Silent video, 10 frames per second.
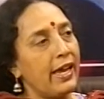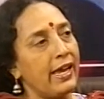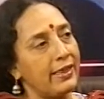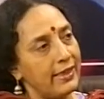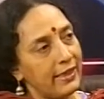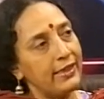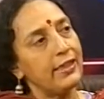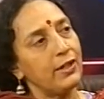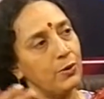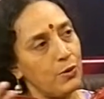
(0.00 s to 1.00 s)
and then
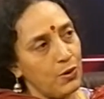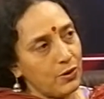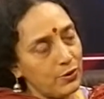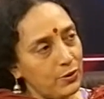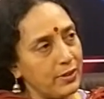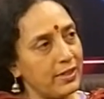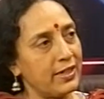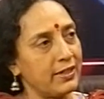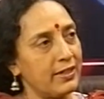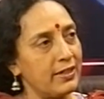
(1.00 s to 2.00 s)
they go on to
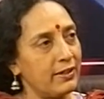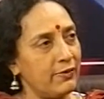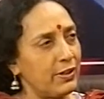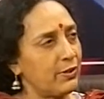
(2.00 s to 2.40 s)
conduct a survey?